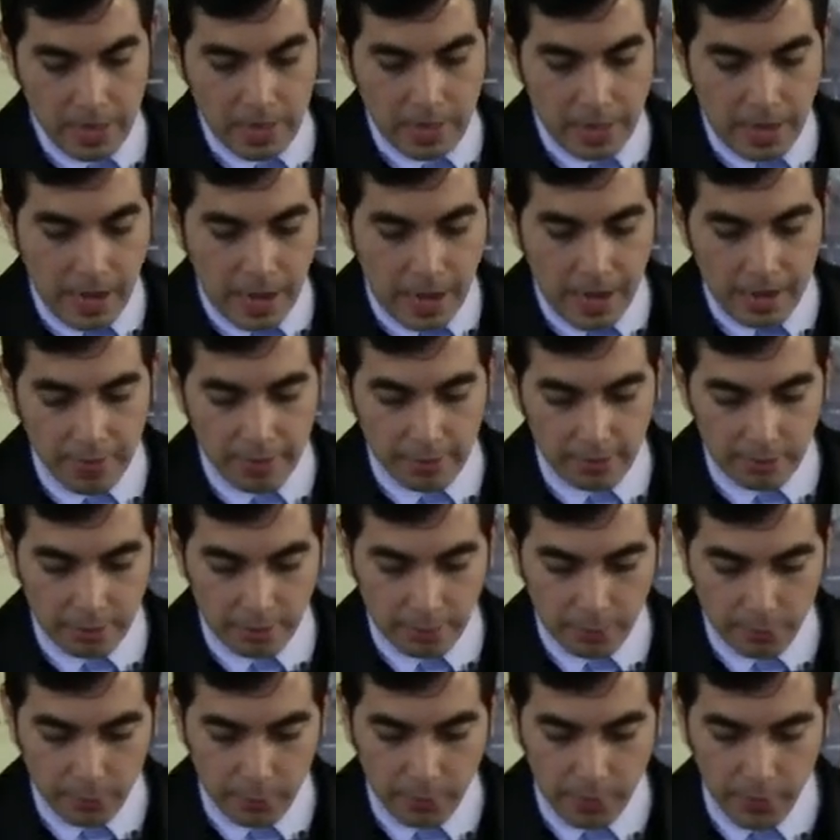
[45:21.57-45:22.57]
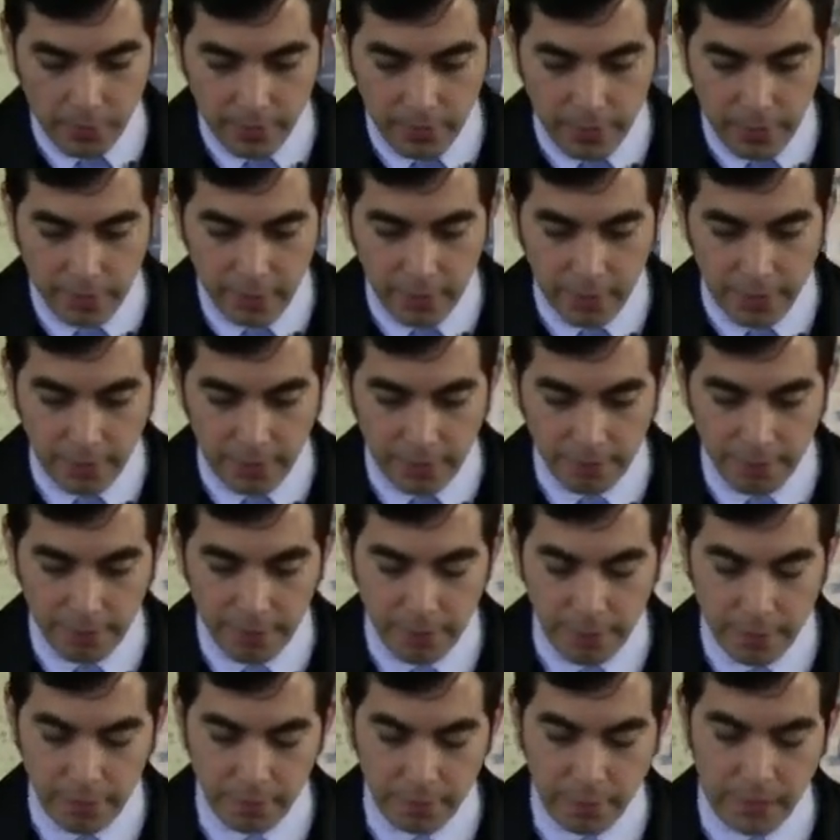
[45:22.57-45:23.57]
neither were they
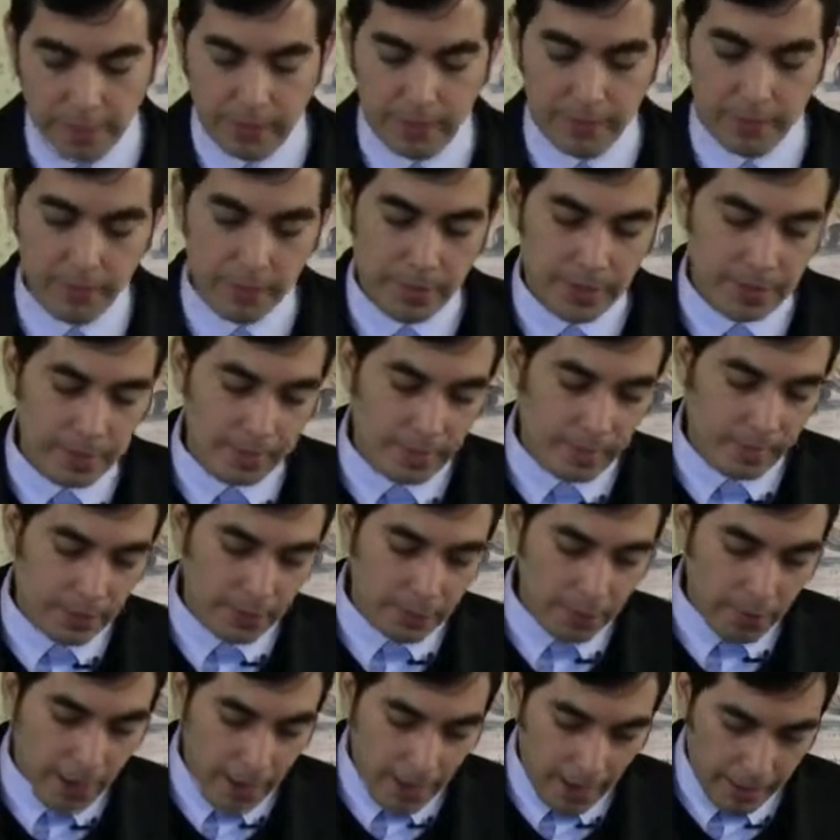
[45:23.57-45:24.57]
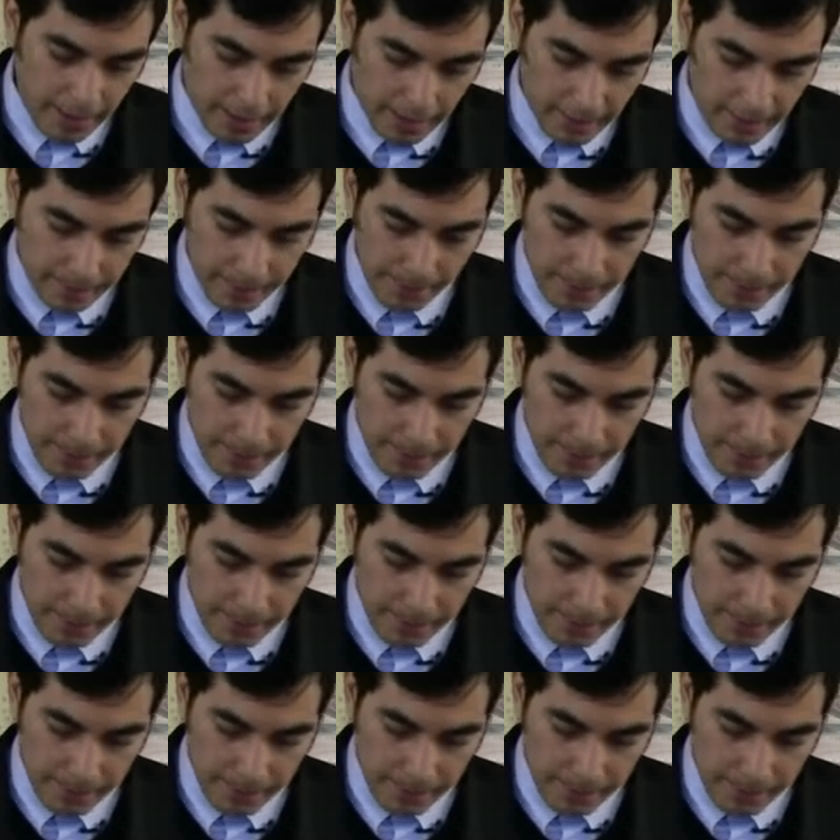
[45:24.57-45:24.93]
benefited by the midnight cry,